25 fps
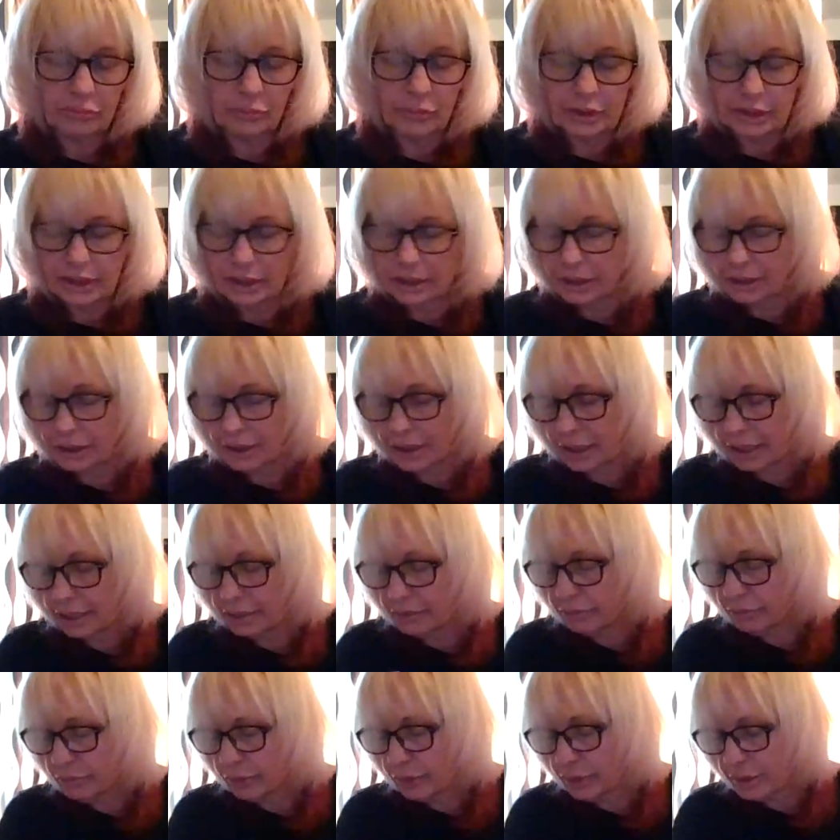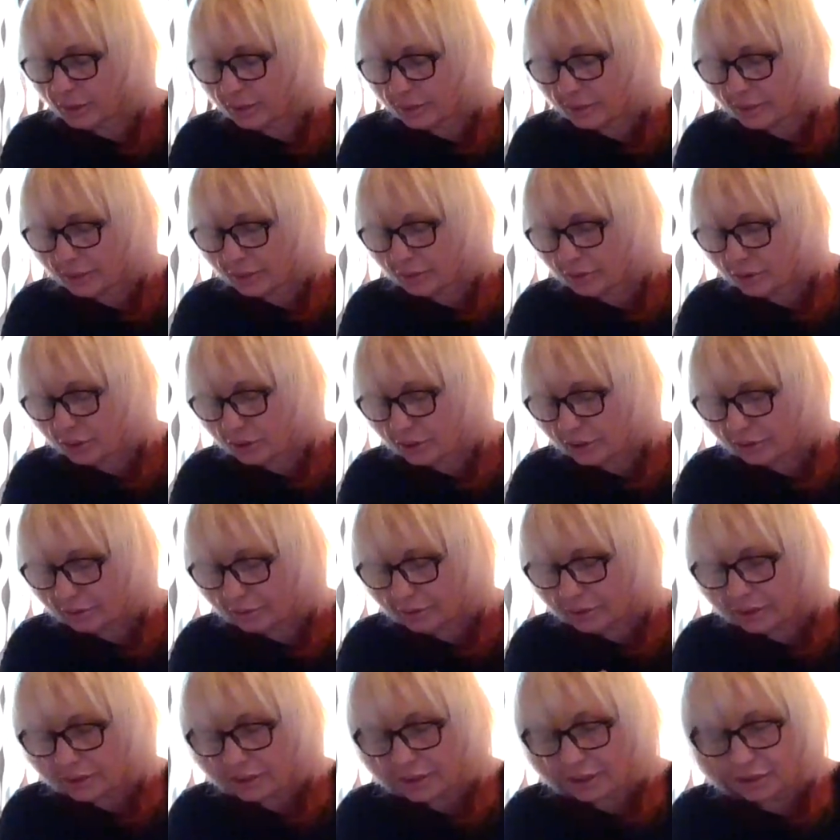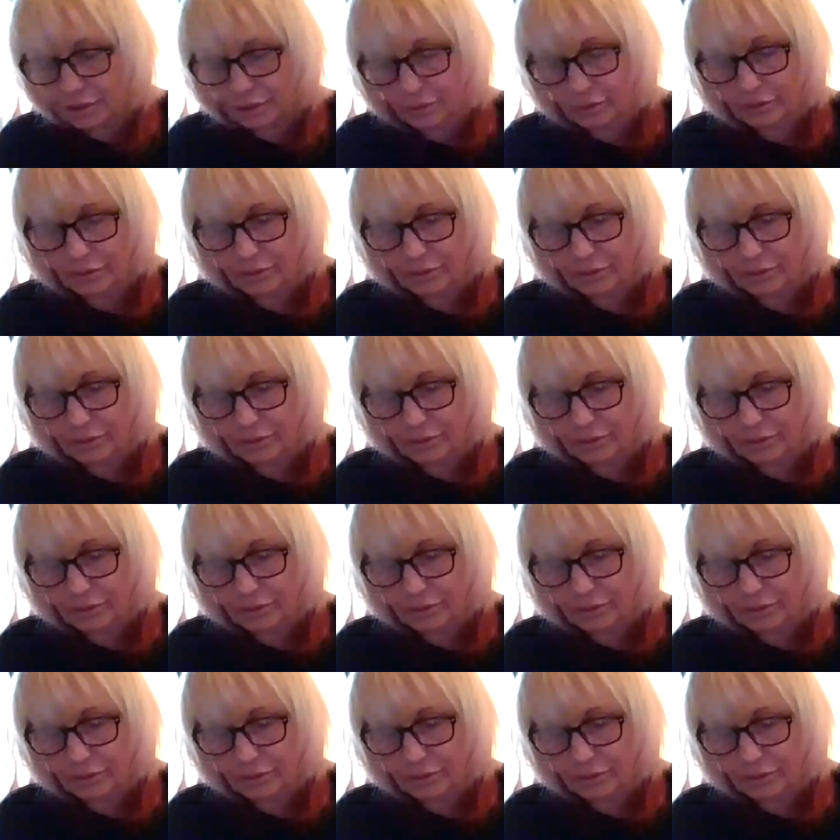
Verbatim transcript: in the Nine of Wands energy. It's like,